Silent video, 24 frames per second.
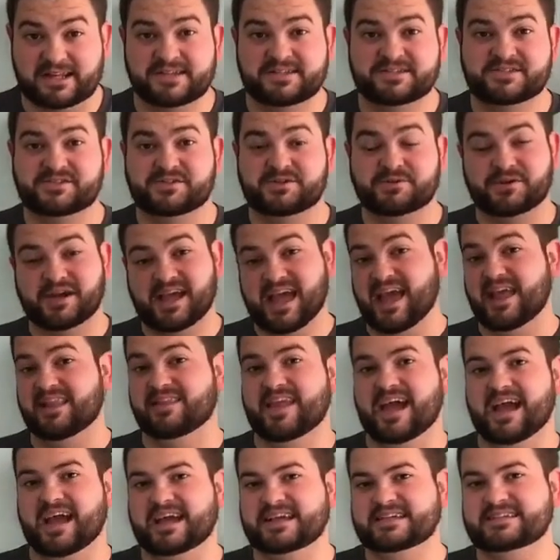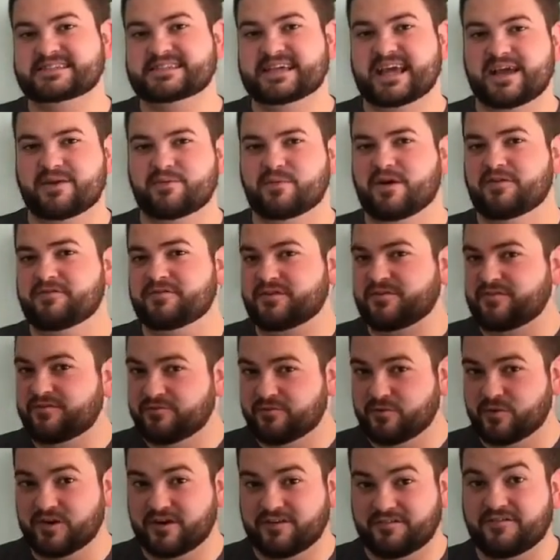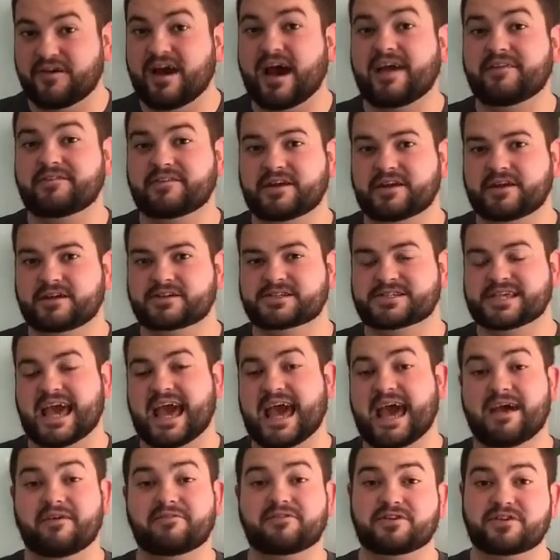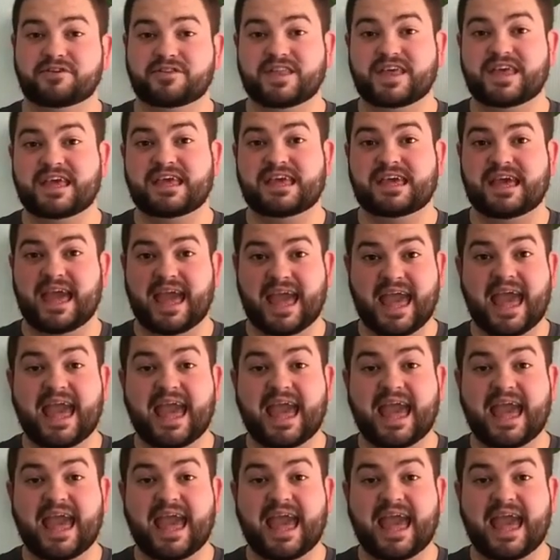so again, like I said, roughly 4 to 5 years after the